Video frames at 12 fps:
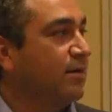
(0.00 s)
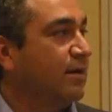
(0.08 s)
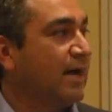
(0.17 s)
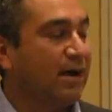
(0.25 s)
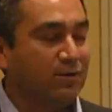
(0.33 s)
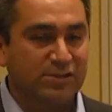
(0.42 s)

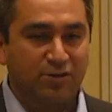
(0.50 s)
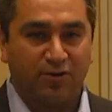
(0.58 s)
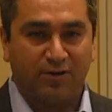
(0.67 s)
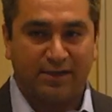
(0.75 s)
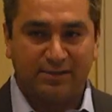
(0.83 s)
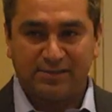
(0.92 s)
how is our
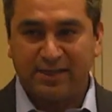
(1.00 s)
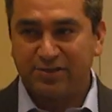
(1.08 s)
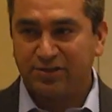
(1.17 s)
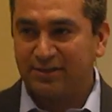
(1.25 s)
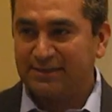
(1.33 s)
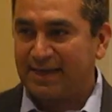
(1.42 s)

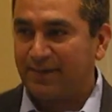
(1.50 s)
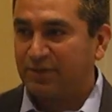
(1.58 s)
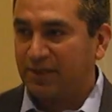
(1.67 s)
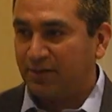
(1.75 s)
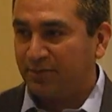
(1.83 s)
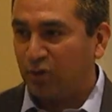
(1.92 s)
organization
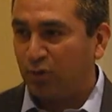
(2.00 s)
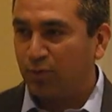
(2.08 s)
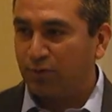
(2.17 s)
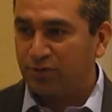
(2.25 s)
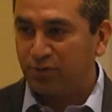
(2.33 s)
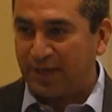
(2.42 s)
adapting to
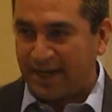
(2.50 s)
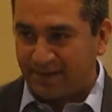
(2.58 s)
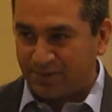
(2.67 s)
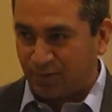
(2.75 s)
mobile? Do we have the